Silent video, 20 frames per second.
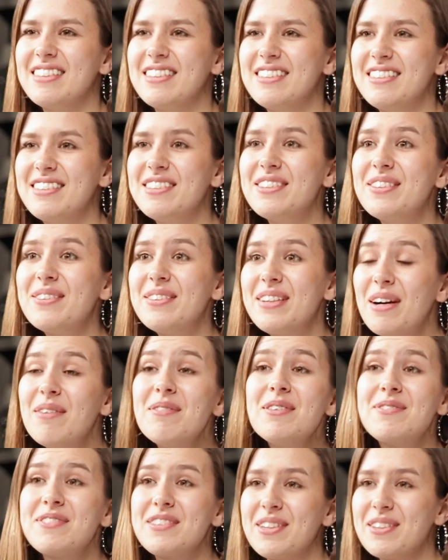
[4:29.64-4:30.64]
So now
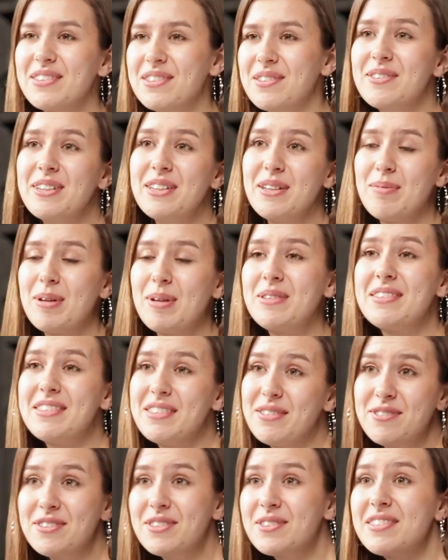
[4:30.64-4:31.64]
we've talked already about the
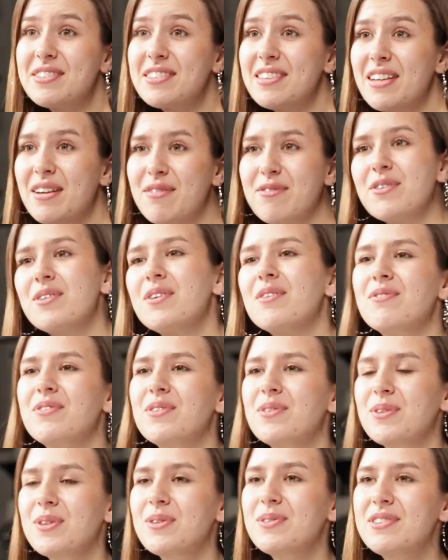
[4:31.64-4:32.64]
difficulty level of
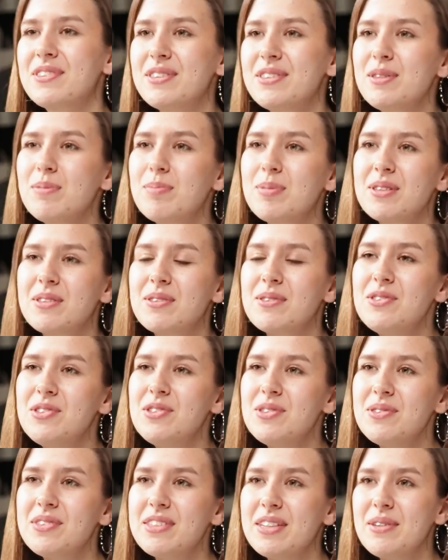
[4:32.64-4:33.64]
the roaster, but could
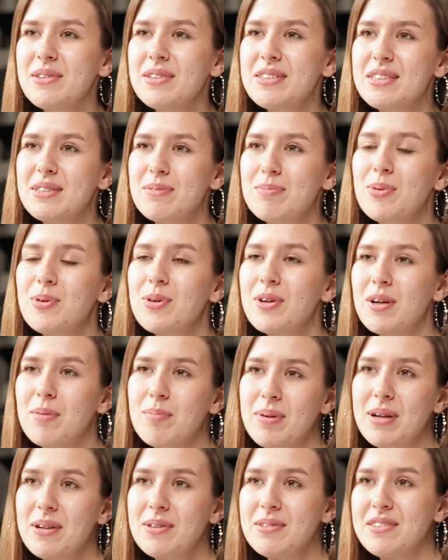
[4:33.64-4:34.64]
you tell us more
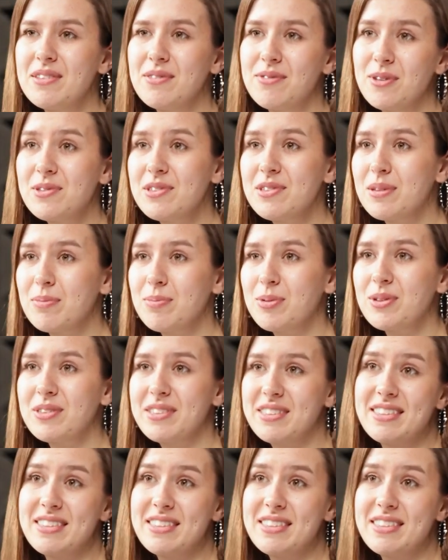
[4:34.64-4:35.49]
about the roasting process